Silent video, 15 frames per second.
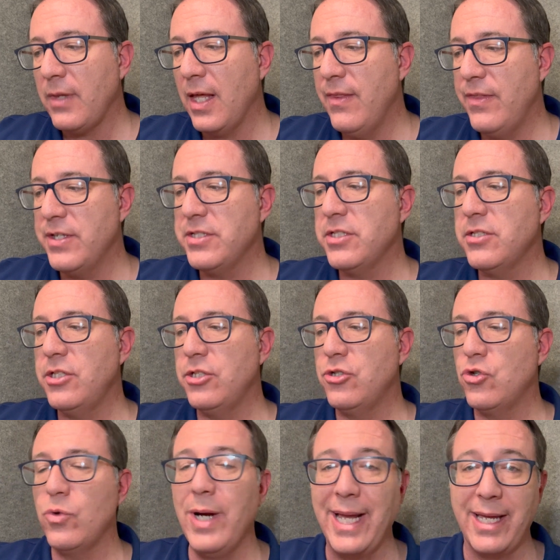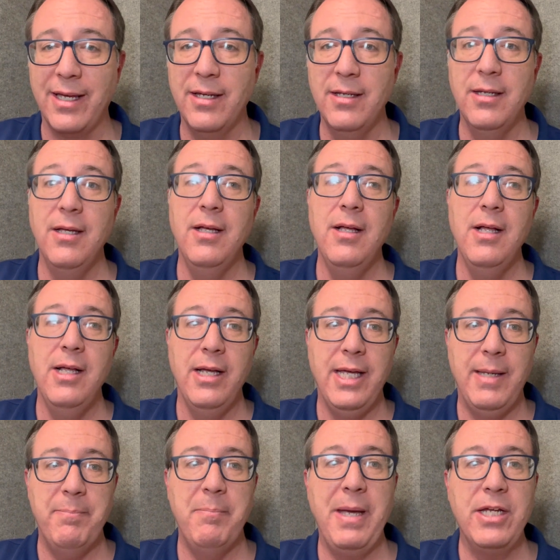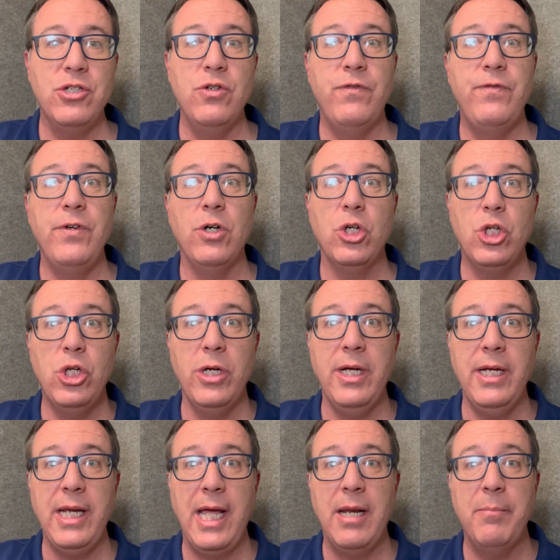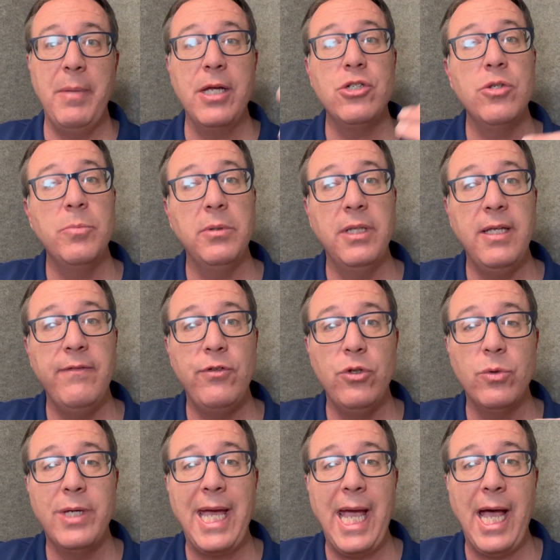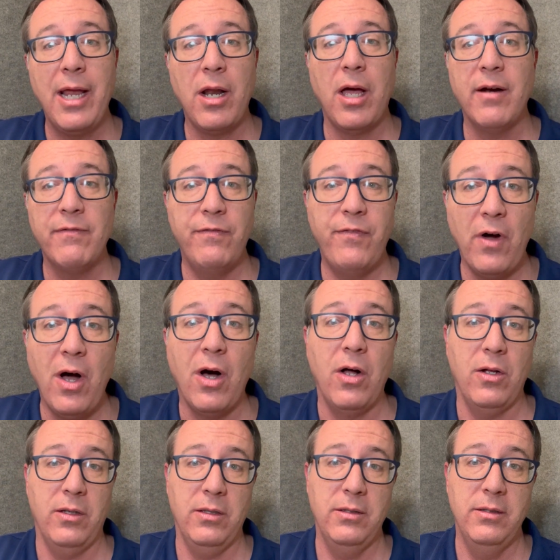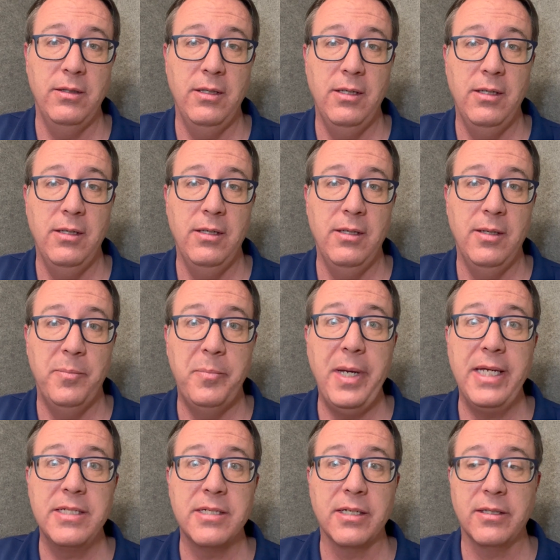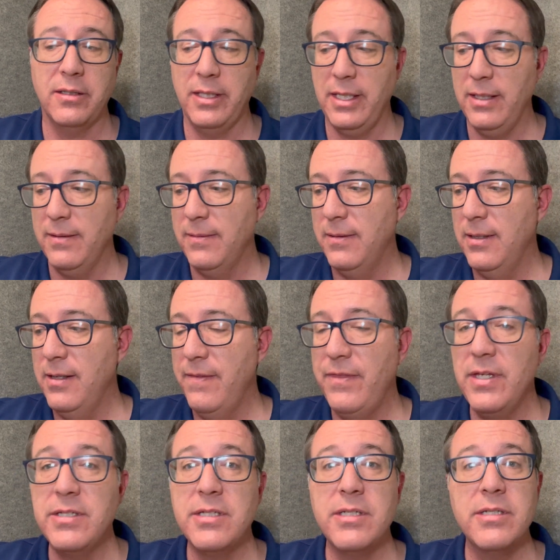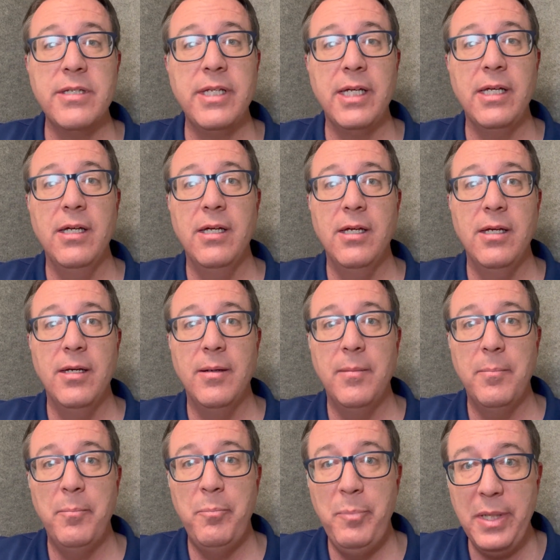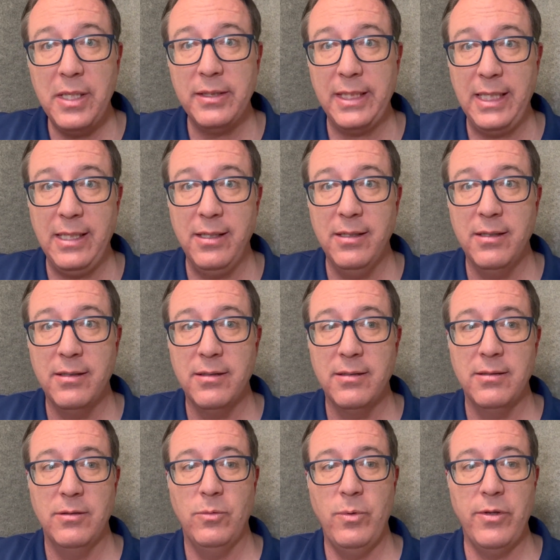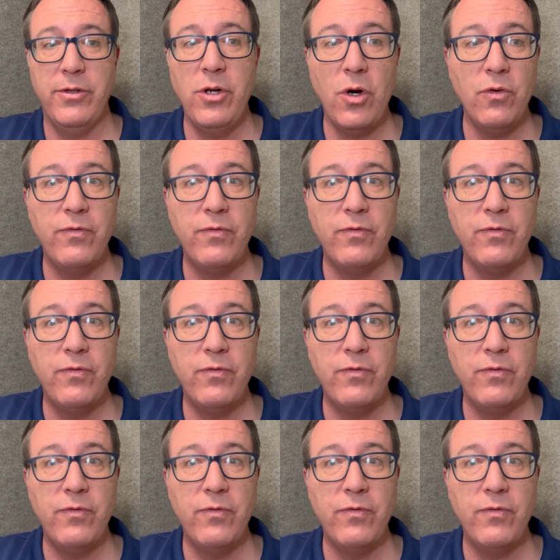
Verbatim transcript: This is the trick. It makes you feel good and makes you believe you cannot fall, basically. This is the building with no